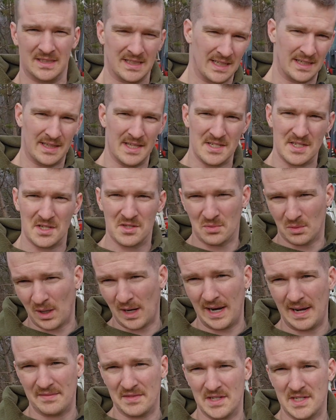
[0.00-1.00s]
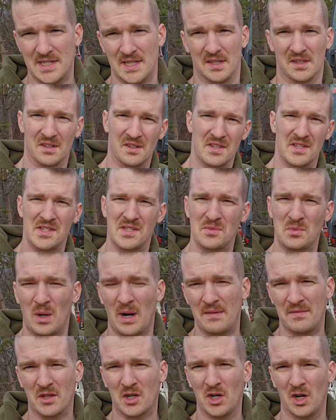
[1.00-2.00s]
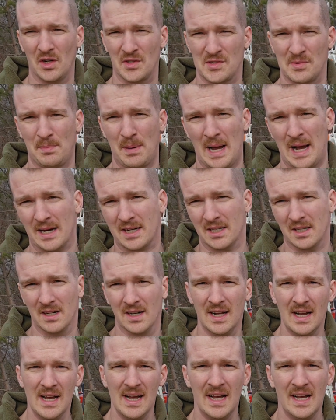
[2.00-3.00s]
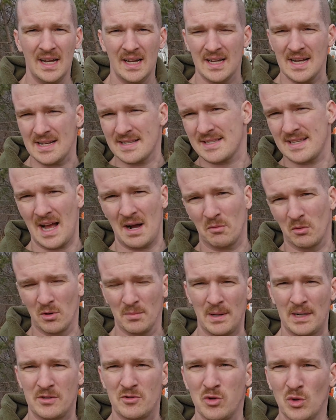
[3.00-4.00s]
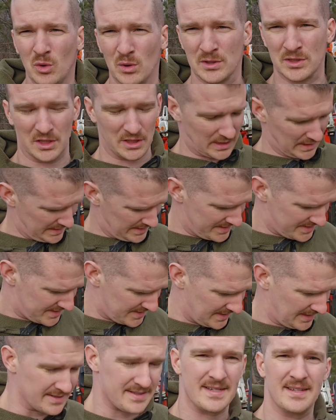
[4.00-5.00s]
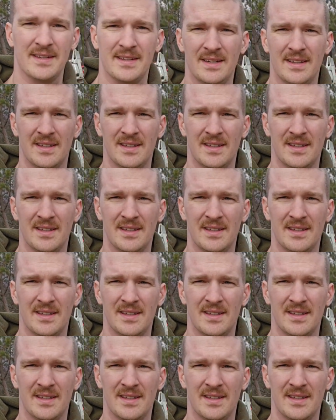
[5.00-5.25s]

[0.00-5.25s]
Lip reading: Like this is where I have the tiller. This is where I have the cultipacker. It's not where my tools are going to sit.